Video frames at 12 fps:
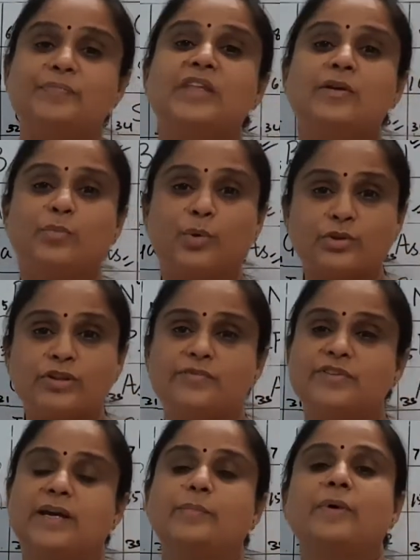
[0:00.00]
Both of
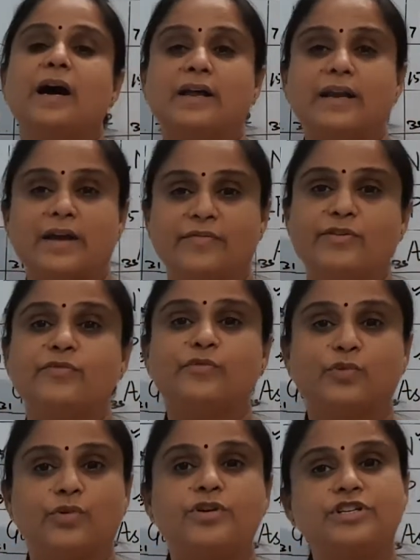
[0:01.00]
them are having
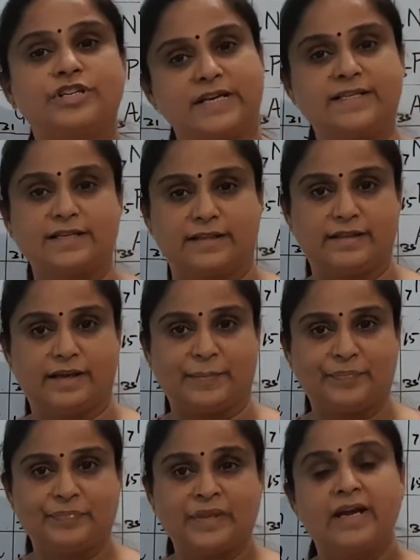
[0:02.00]
4 shells in them,
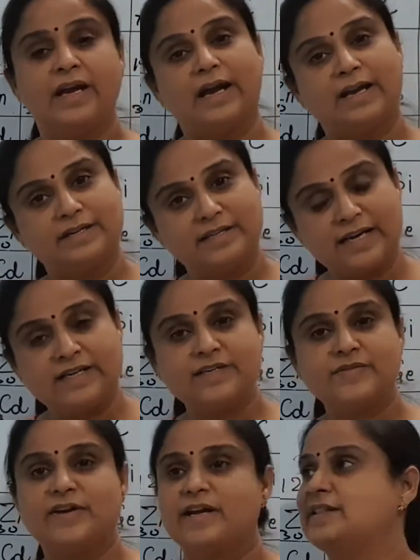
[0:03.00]
and that is
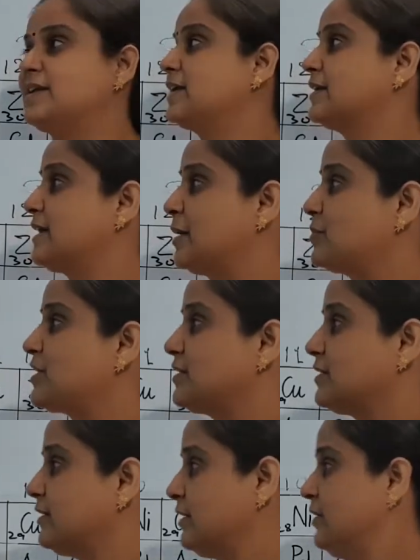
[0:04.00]
why they are kept in
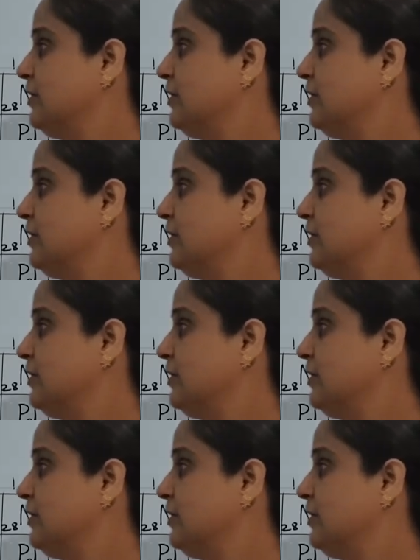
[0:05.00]
the